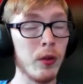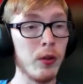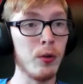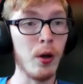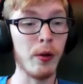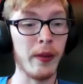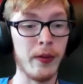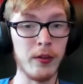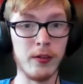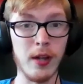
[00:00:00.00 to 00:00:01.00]
you know that
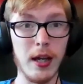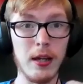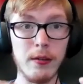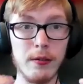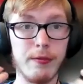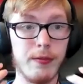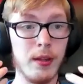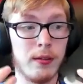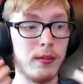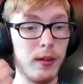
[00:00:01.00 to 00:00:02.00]
there's kind of
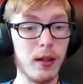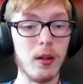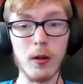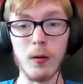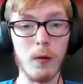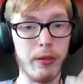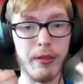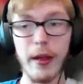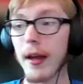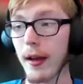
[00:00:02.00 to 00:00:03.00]
this cyclical
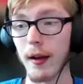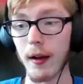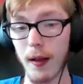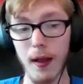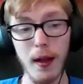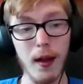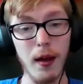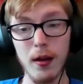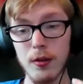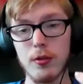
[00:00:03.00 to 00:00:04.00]
thing
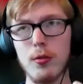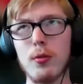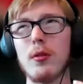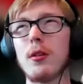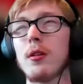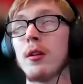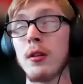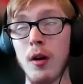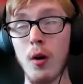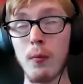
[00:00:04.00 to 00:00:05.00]
mm. to
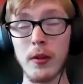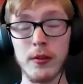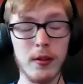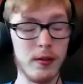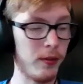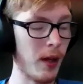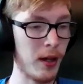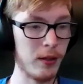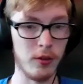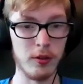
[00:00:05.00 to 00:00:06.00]
homelessness is
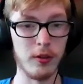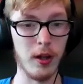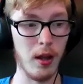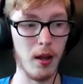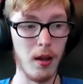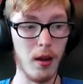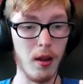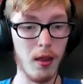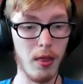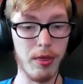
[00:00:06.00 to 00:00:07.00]
not just a
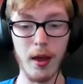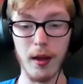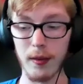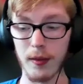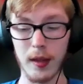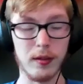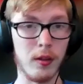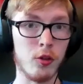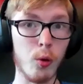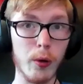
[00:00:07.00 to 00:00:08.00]
thing that's
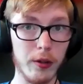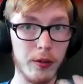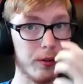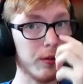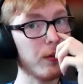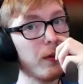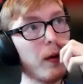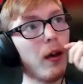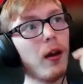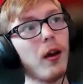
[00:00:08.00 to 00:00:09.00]
a choice
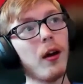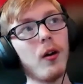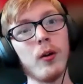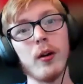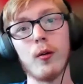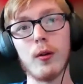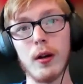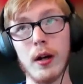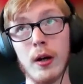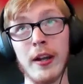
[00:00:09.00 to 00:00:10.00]
mm. or,
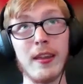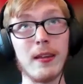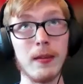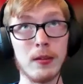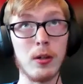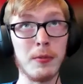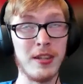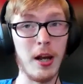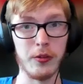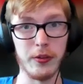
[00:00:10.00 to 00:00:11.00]
or I think the term is
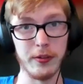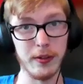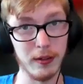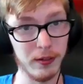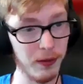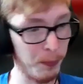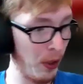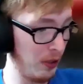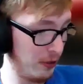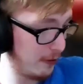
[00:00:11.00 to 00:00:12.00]
houselessness,
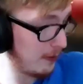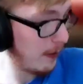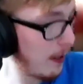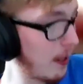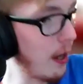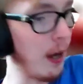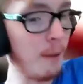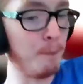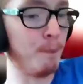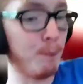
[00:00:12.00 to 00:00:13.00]
apologies.
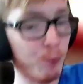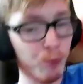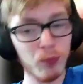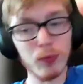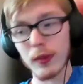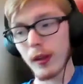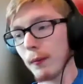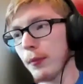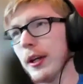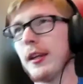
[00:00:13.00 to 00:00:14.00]
Um,
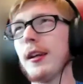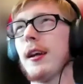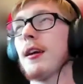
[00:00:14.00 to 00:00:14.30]
but,